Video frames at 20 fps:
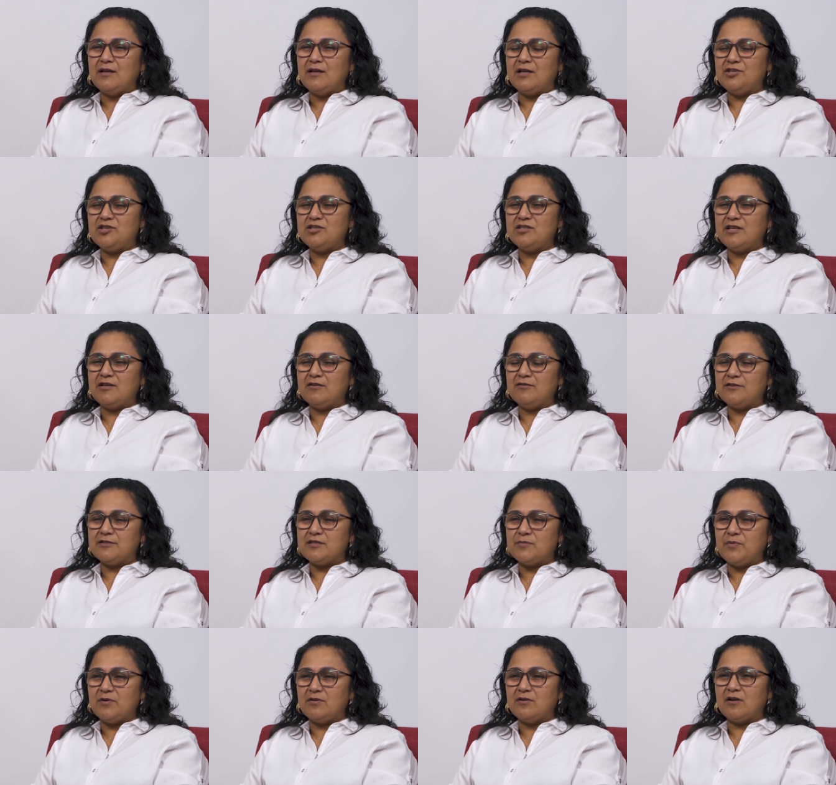and just hearing the
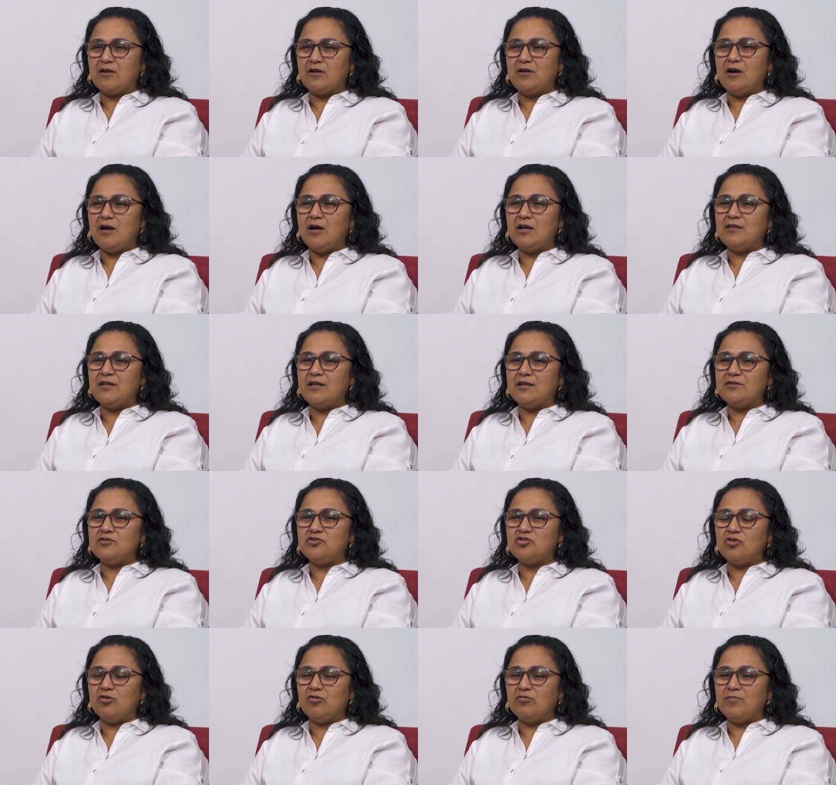Spirit of God that
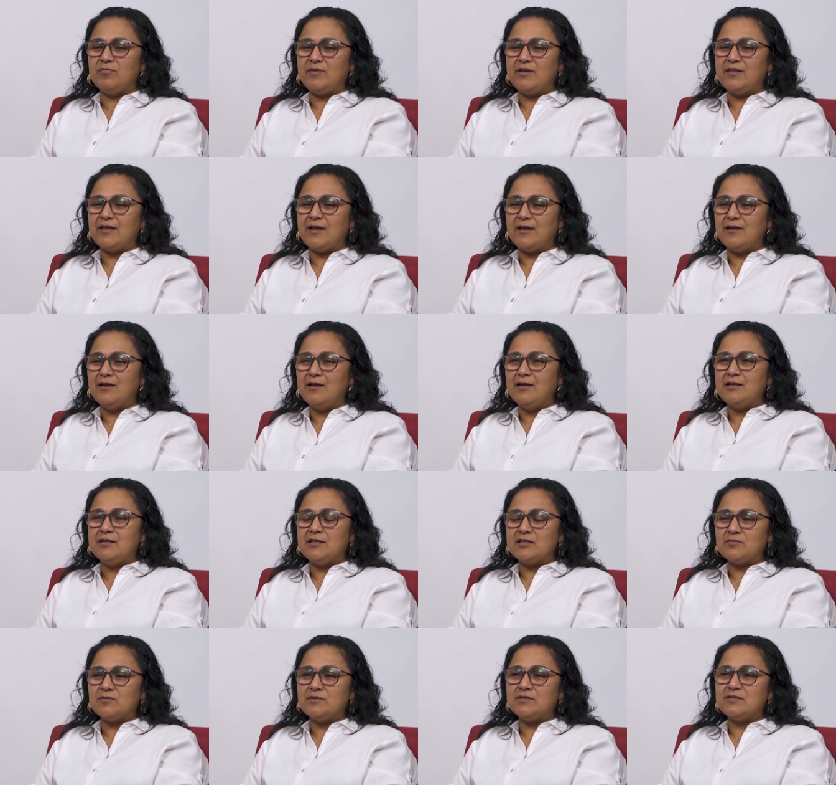showed me that
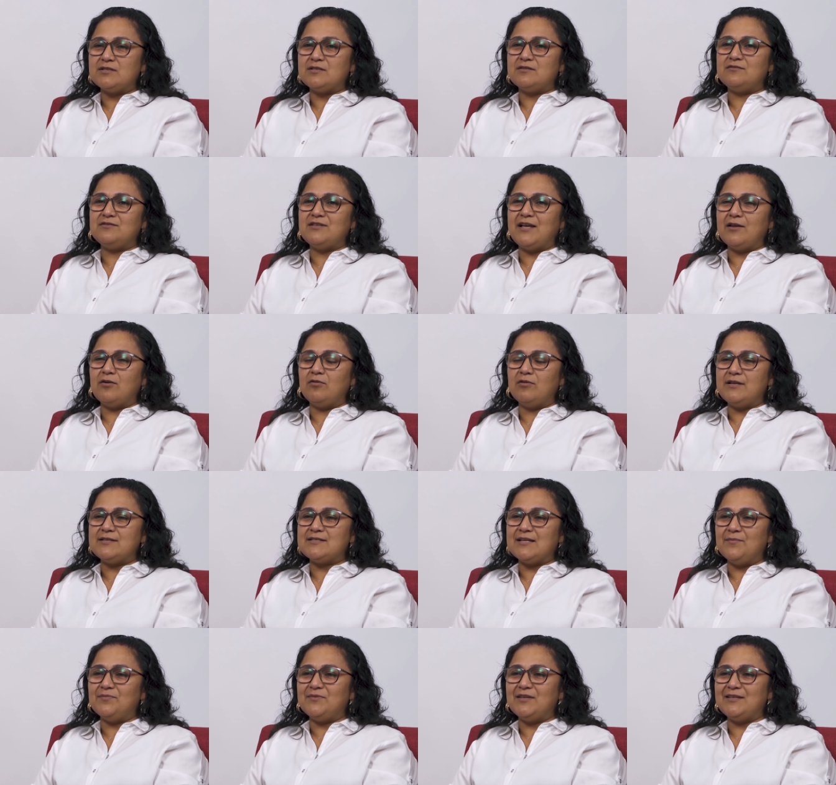this was not only
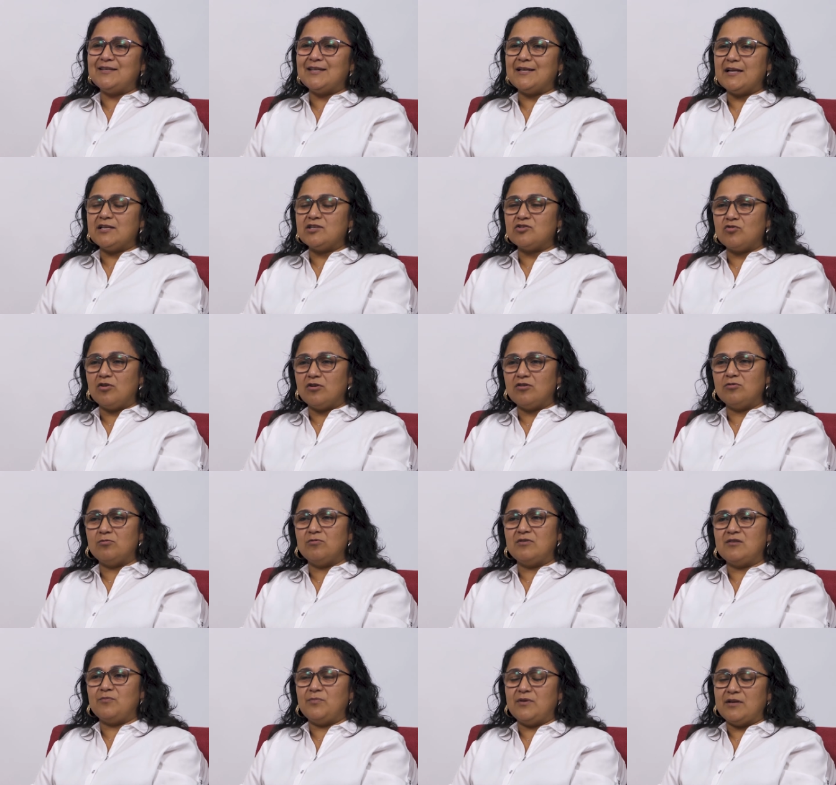something that I struggled
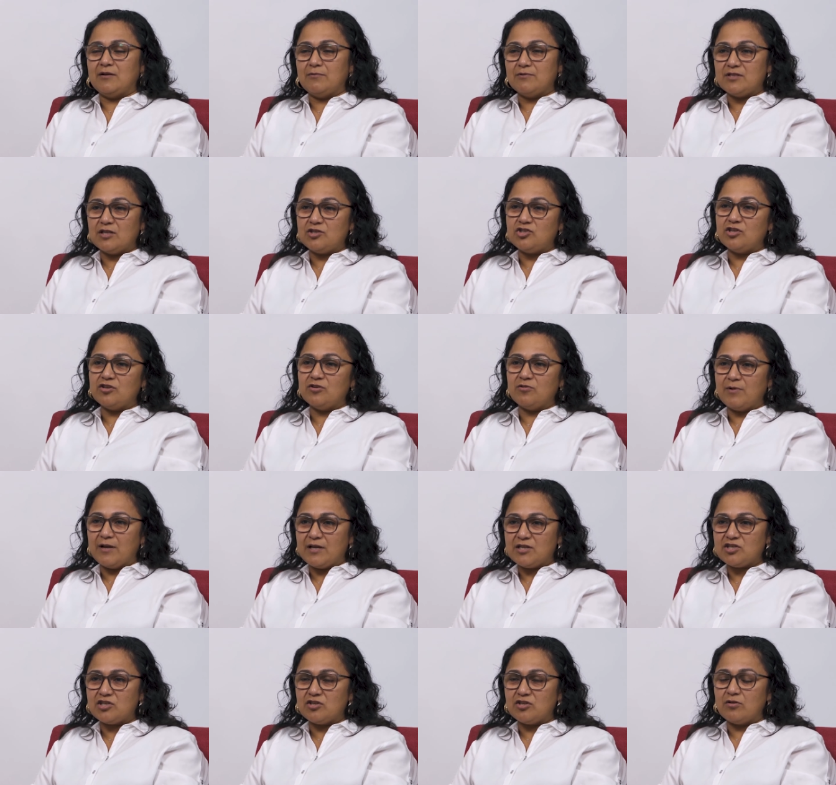with, but it was a
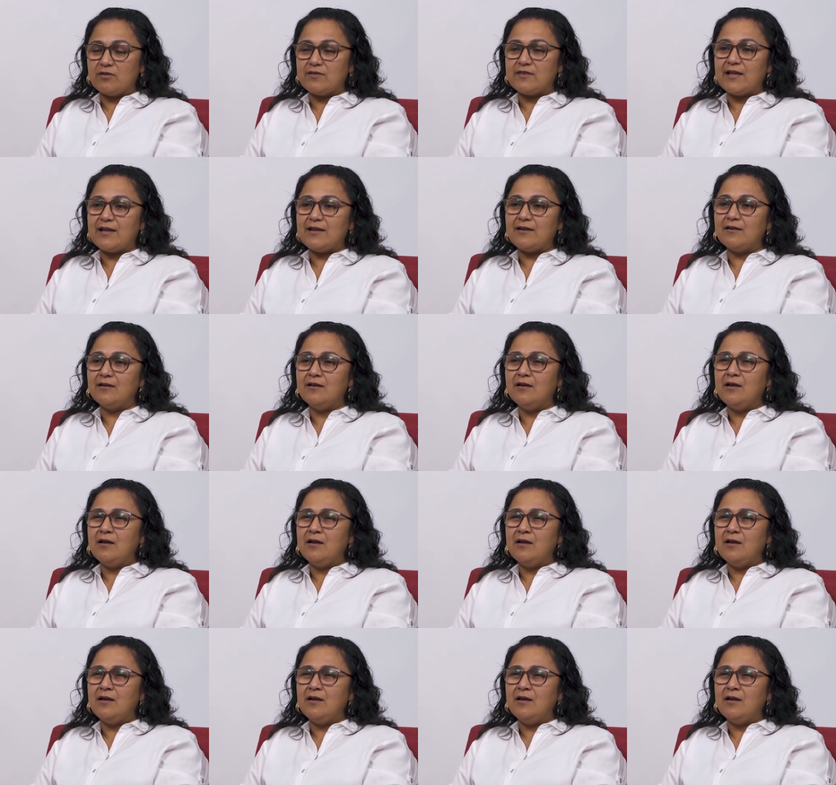generational thing.